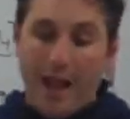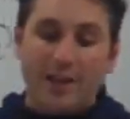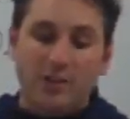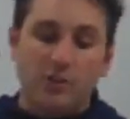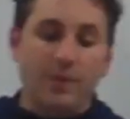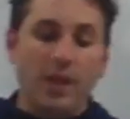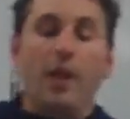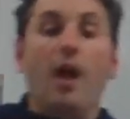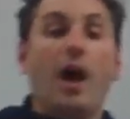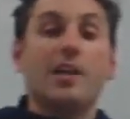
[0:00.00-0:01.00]
reaction.
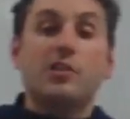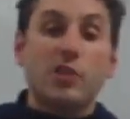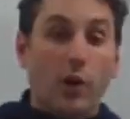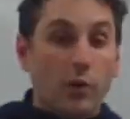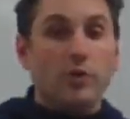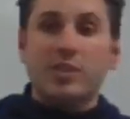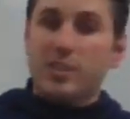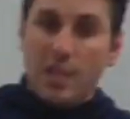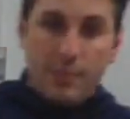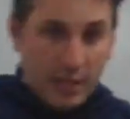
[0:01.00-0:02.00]
All right, so
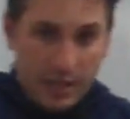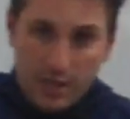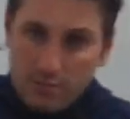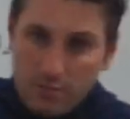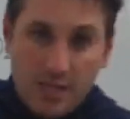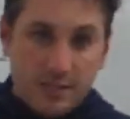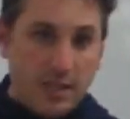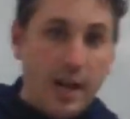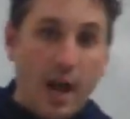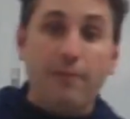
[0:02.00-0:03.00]
seemingly
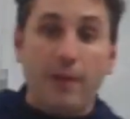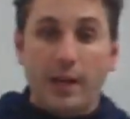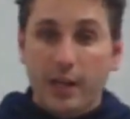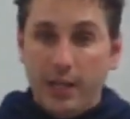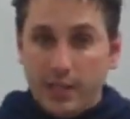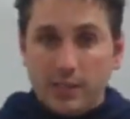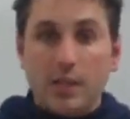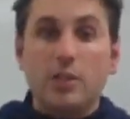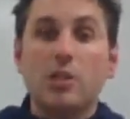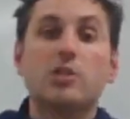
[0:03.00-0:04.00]
easy enough, and it is.
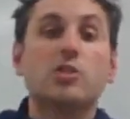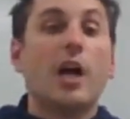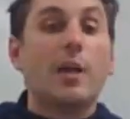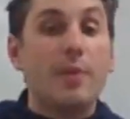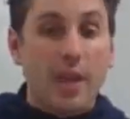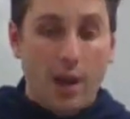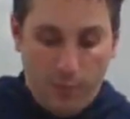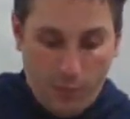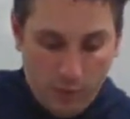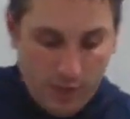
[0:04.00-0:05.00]
You just got to be
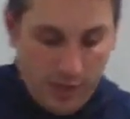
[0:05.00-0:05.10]
careful.